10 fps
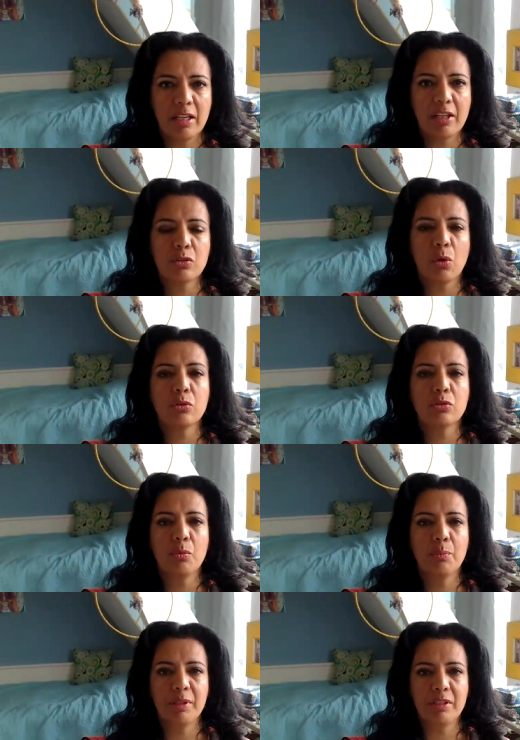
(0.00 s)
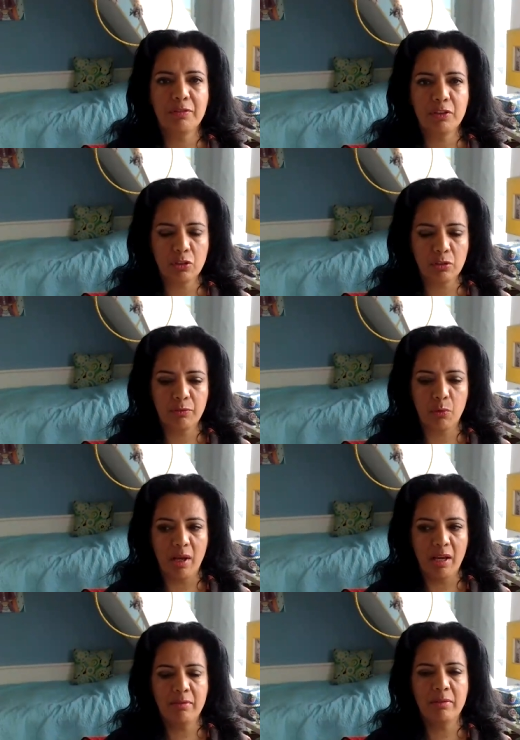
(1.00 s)
It's also beneficial
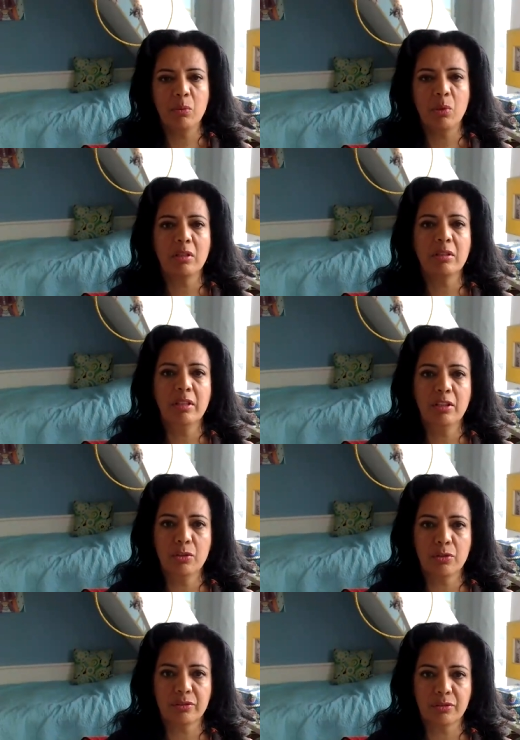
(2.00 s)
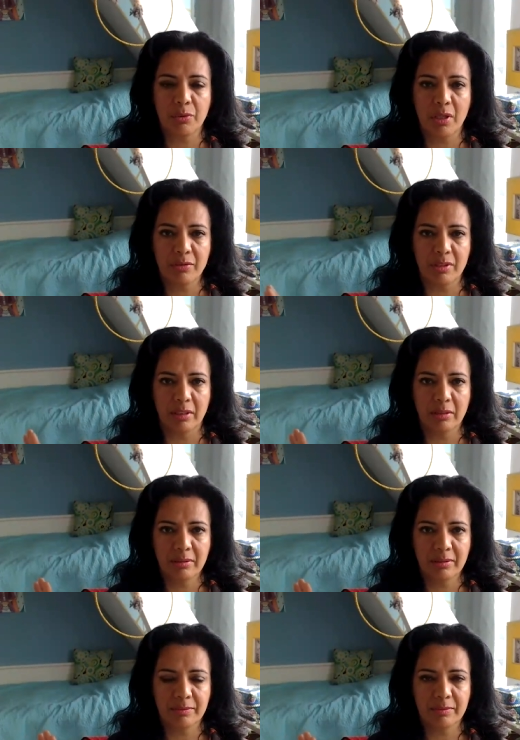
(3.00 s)
for everyone in your
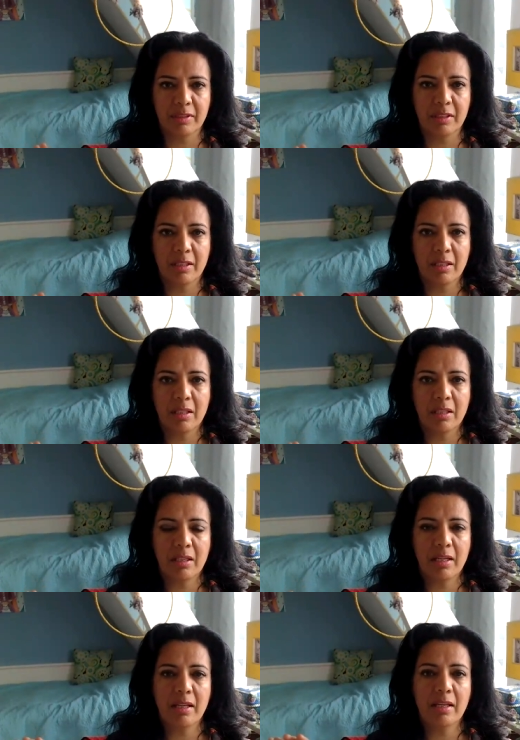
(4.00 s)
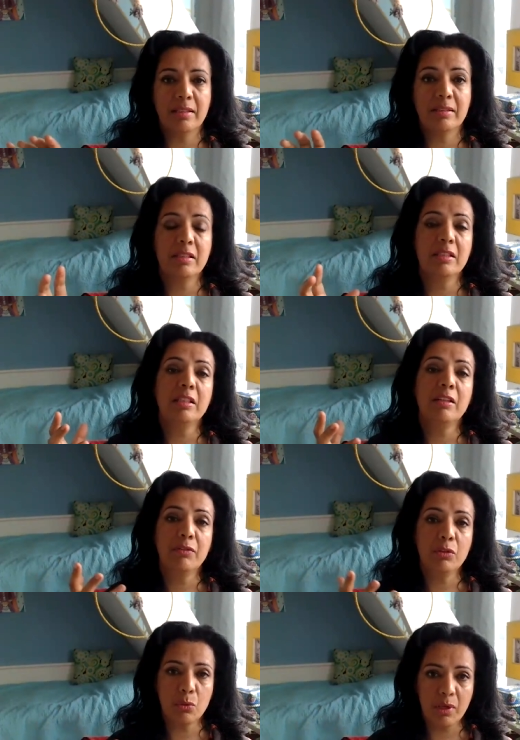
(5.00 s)
surrounding and
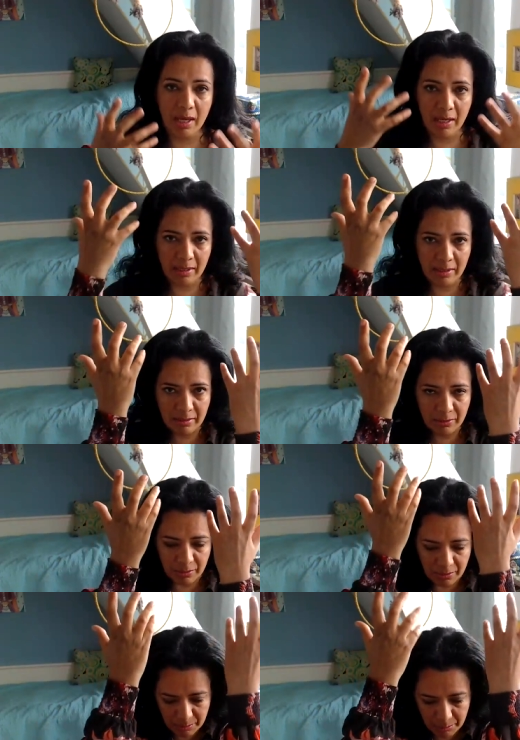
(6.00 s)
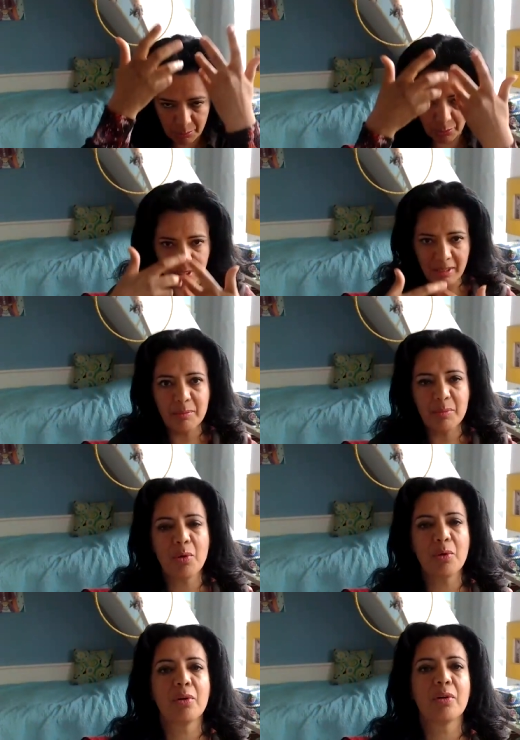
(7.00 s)
if you can bring
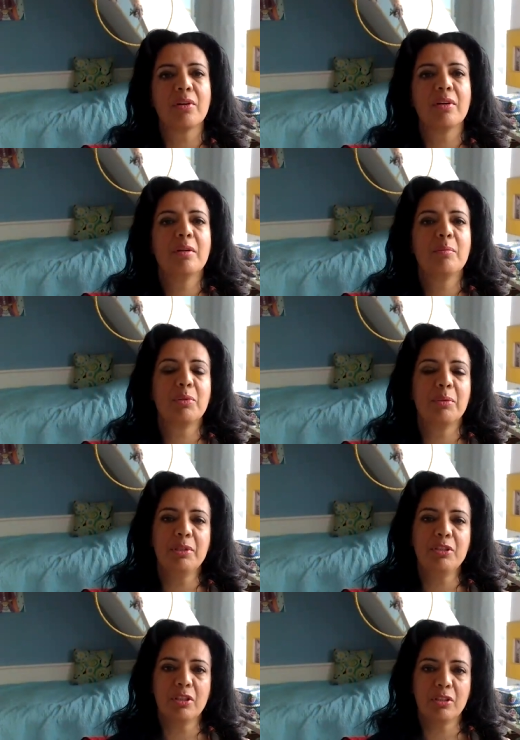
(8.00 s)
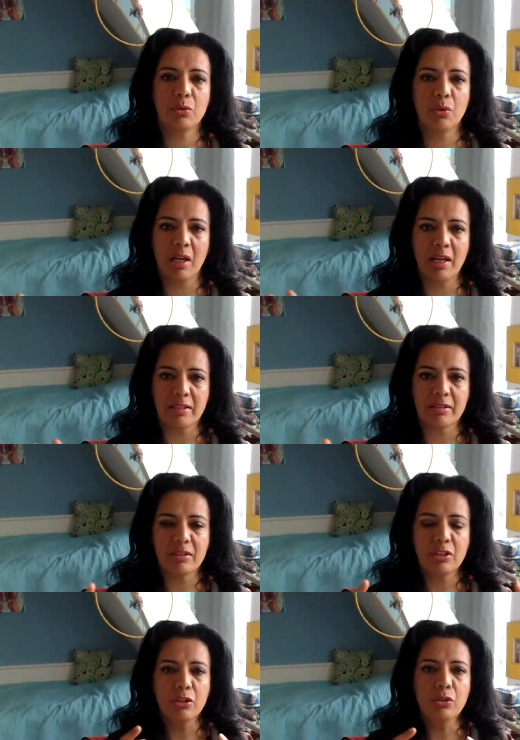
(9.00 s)
more permission to light,
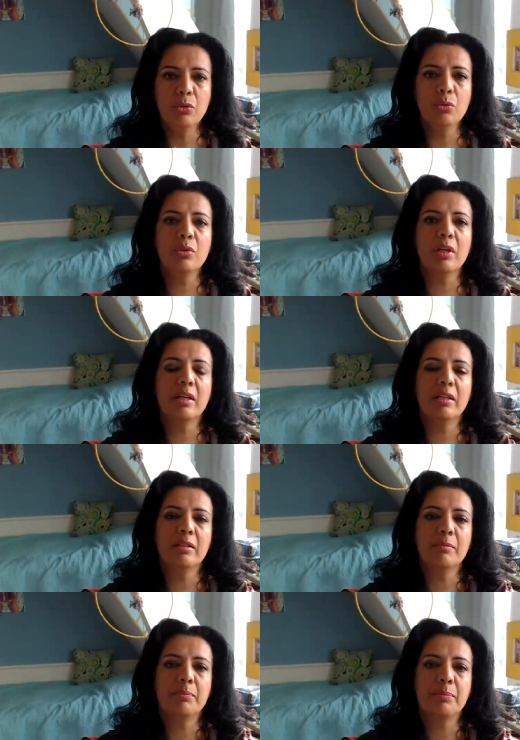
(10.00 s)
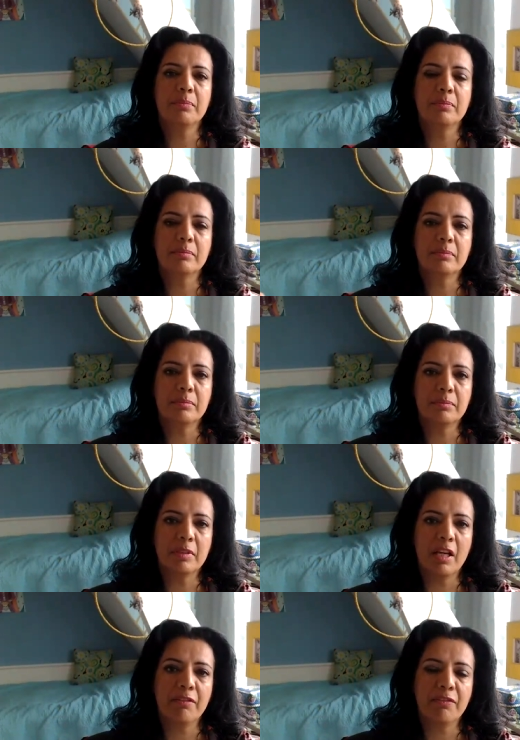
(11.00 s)
you can
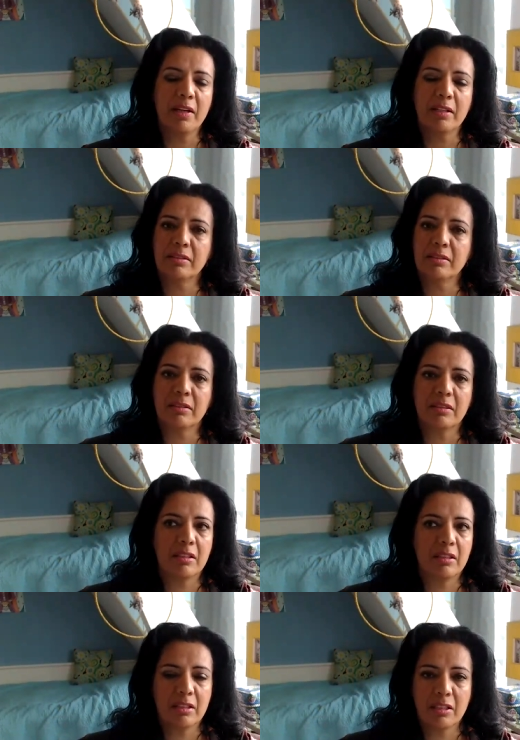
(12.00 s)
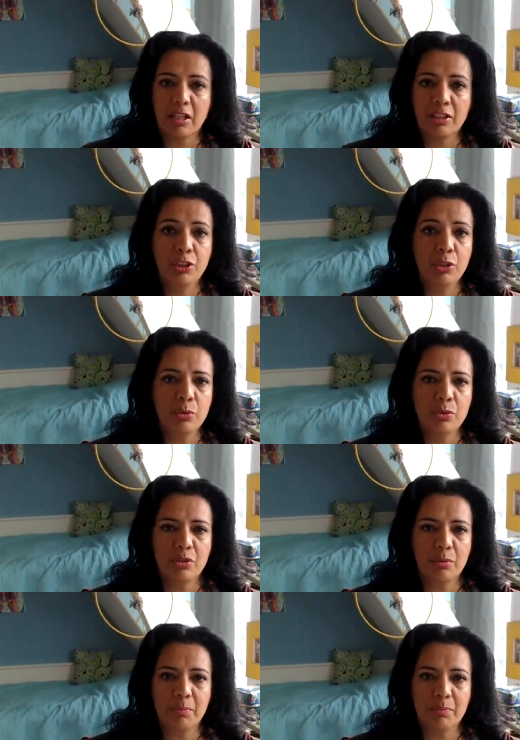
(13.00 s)
affect a
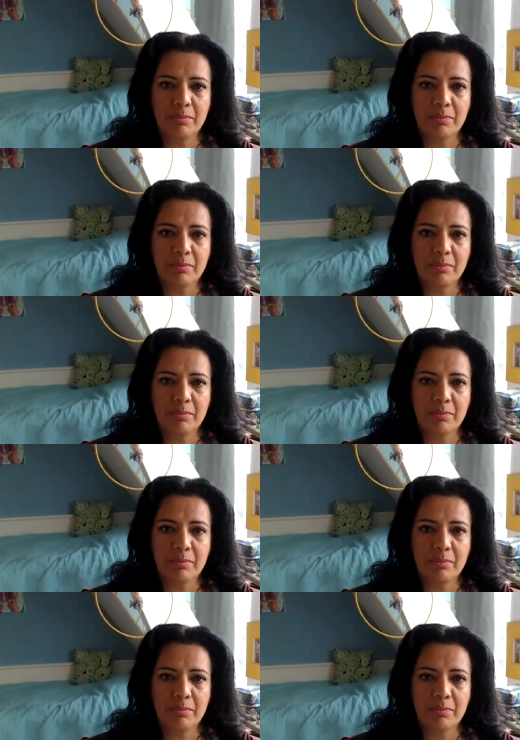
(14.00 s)
huge